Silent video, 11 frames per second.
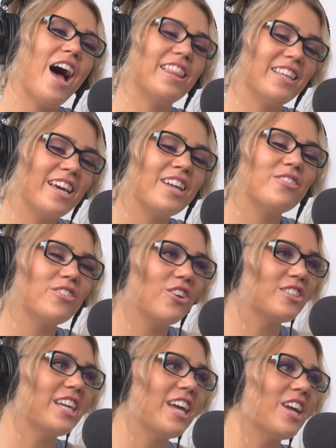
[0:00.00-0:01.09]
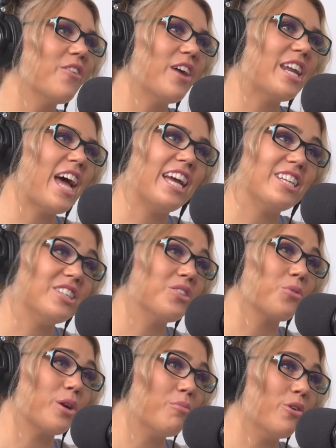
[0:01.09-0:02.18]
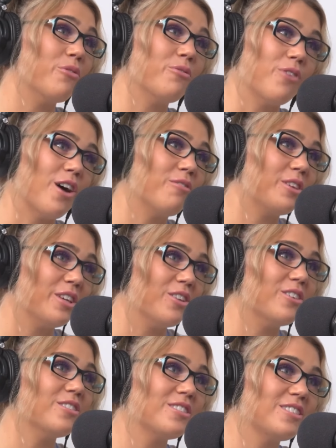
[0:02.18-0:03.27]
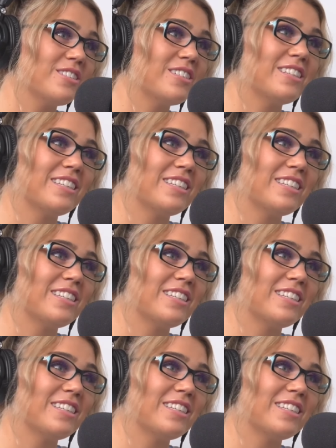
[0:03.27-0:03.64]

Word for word: At the end of lockdown, I weighed 83.5 kilos.